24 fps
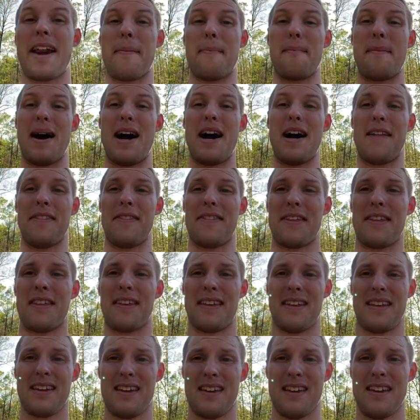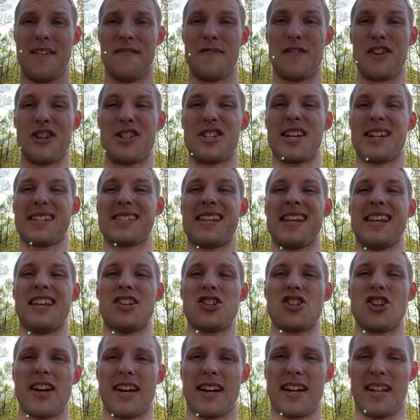month for 16
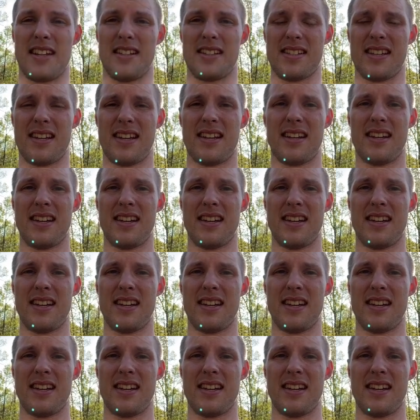chickens.